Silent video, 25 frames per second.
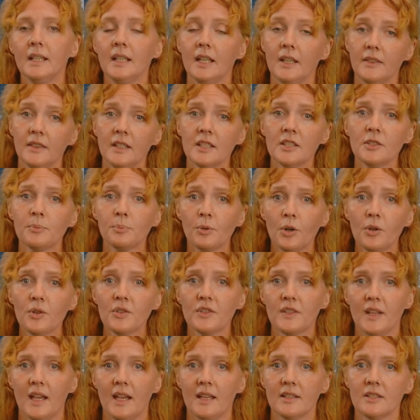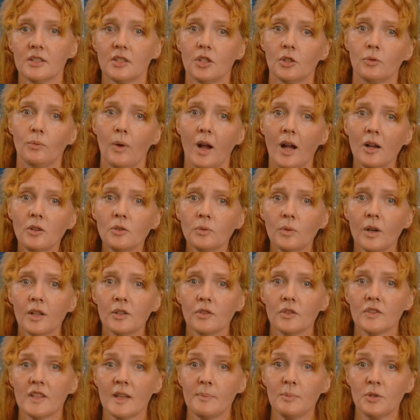In this process, the
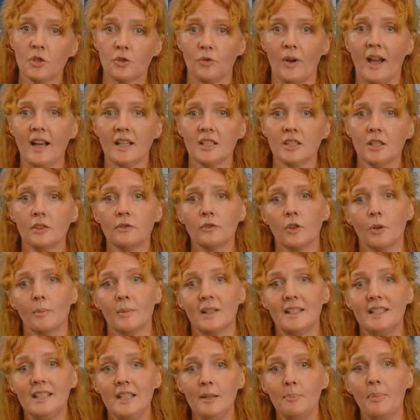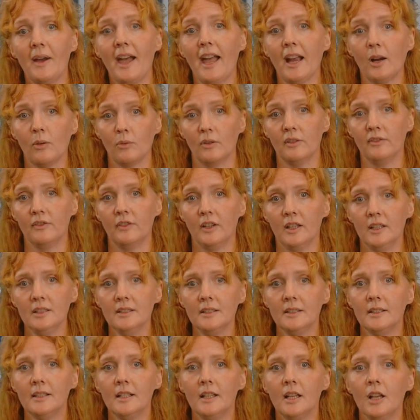groundwater is abstracted from a deep aquifer
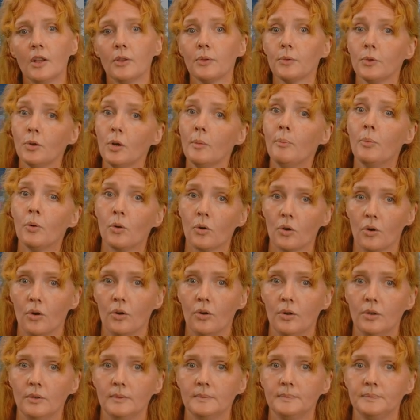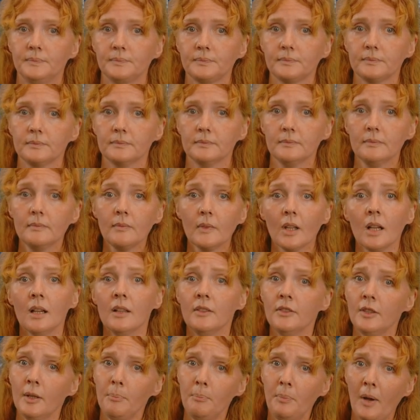through a borehole.
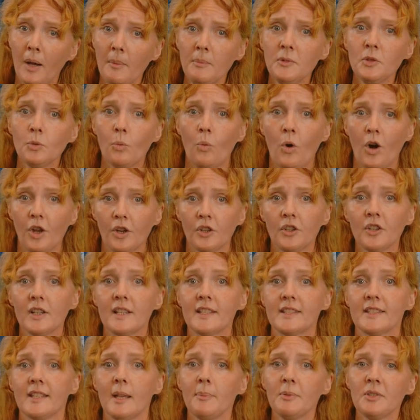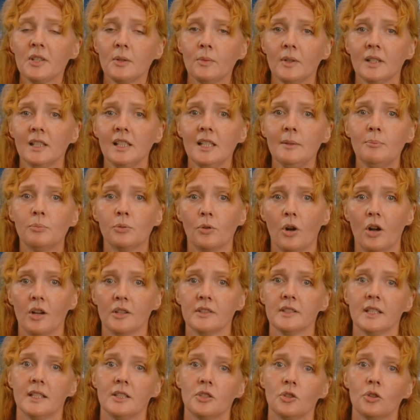The pumped water is subsequently
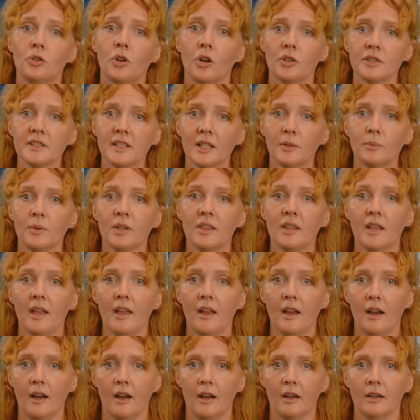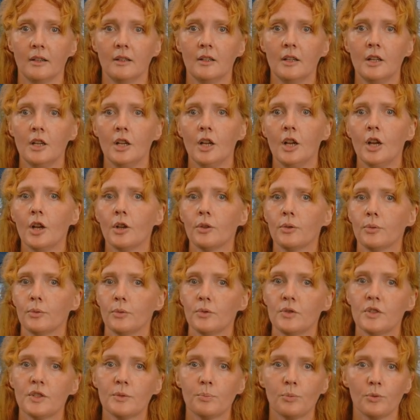brought into contact with air
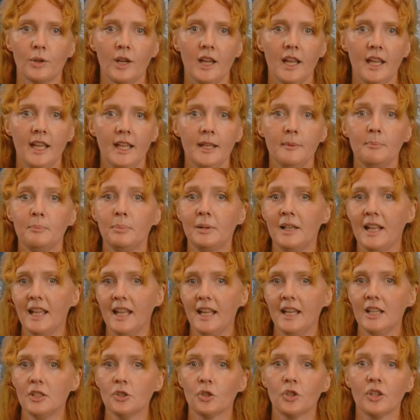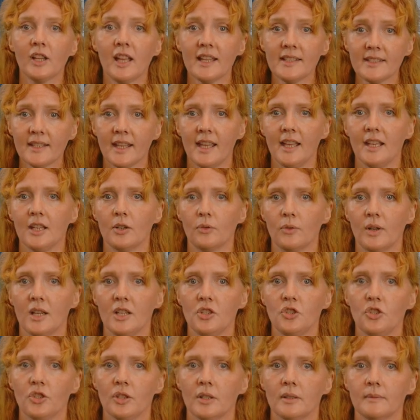through spray, plate, or cascade
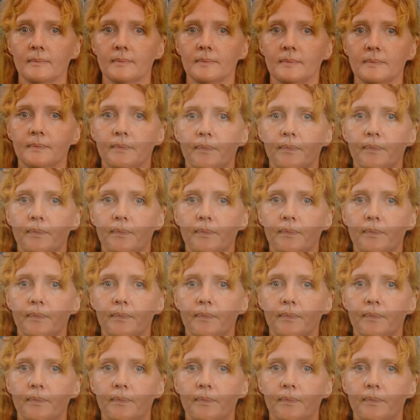aeration.